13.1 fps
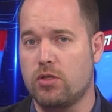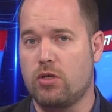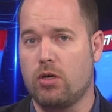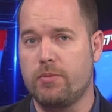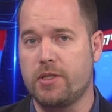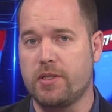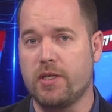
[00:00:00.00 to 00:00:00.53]

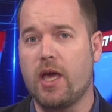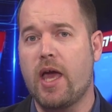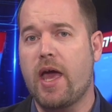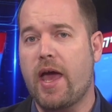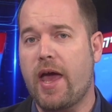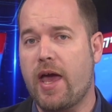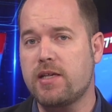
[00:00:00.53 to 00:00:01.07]
Committee
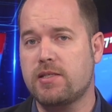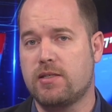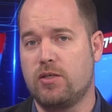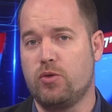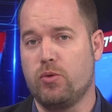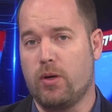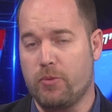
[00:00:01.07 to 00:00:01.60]
asked
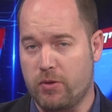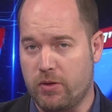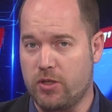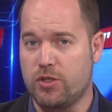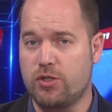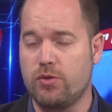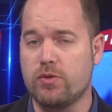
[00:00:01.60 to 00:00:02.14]
you,
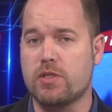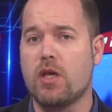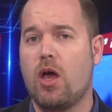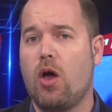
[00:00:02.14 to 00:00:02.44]
American Jews,